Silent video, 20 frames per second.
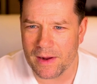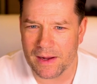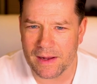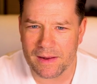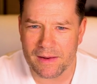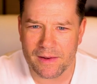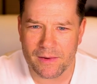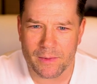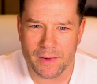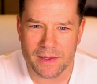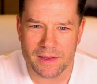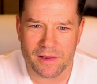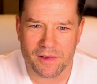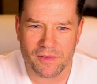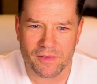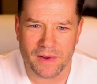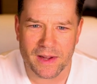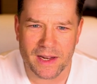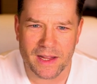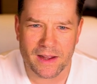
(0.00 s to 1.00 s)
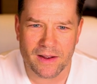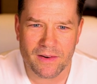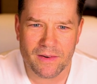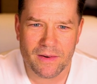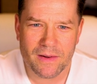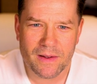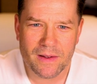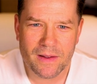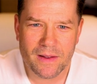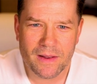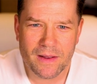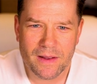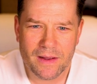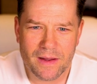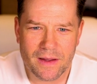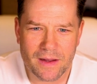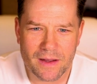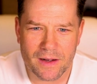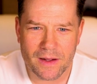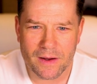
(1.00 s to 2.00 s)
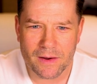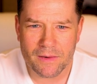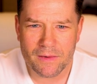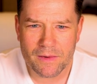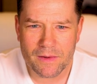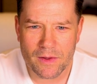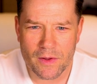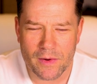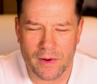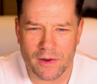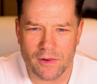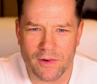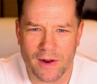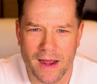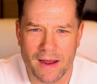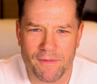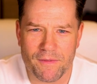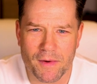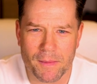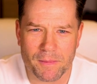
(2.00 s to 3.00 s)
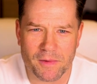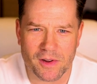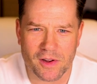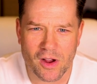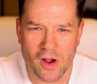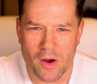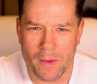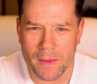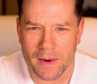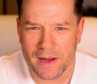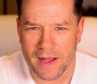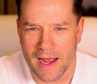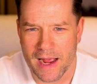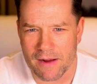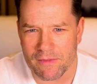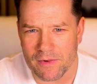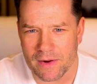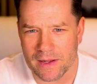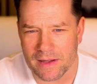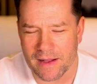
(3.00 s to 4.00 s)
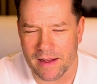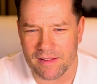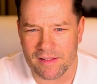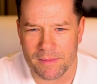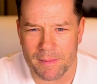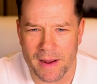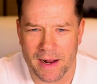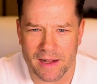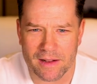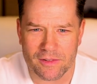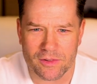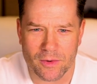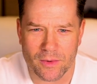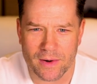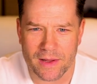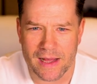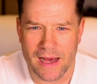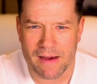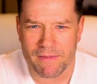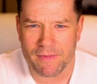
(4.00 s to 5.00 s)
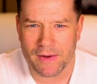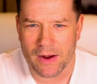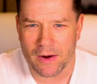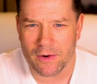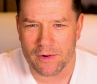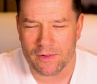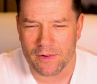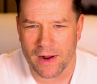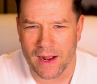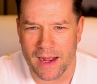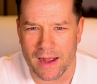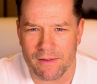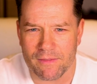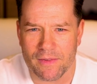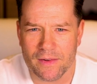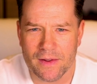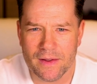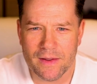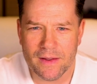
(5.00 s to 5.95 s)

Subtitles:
I quit this video. You could drive from Tacoma to Everett. That's about a 2.5 hour drive.